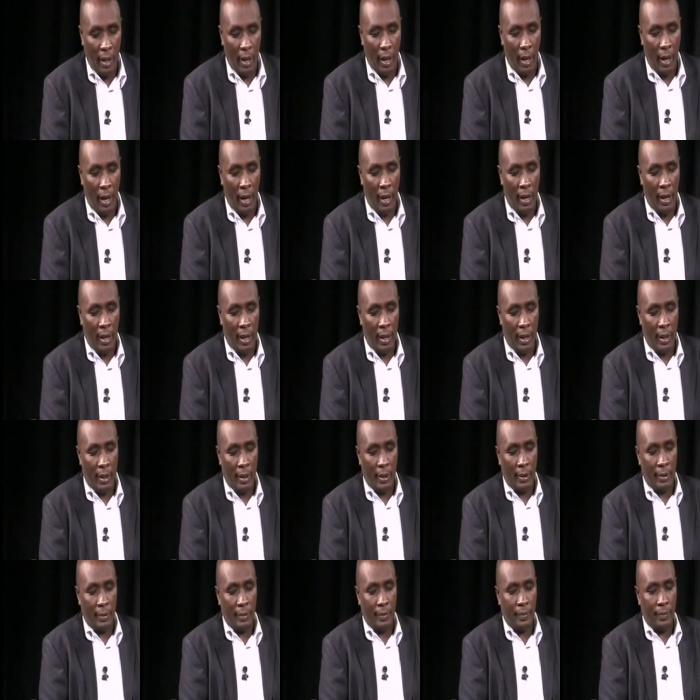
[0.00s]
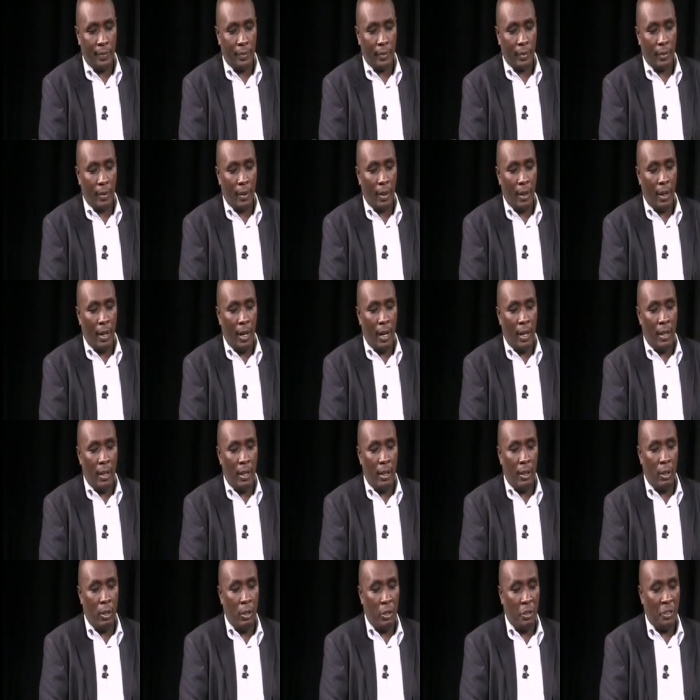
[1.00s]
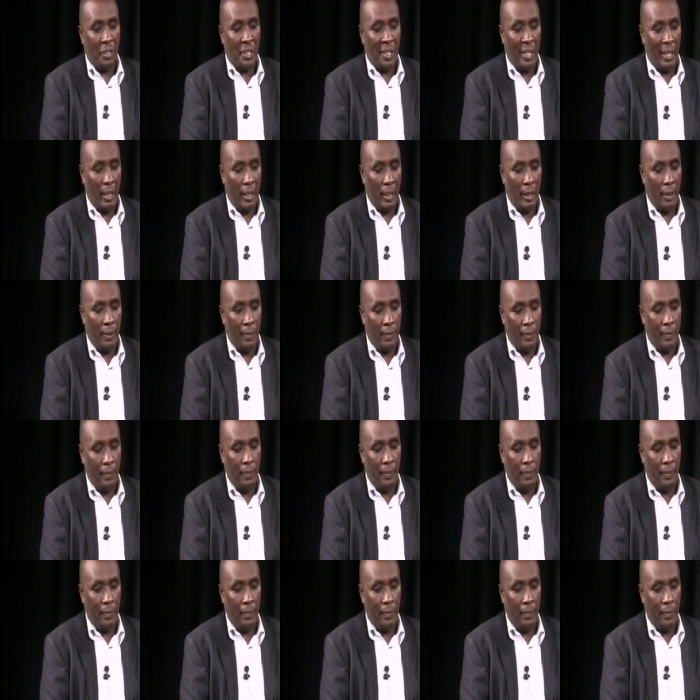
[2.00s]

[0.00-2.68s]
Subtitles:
and usually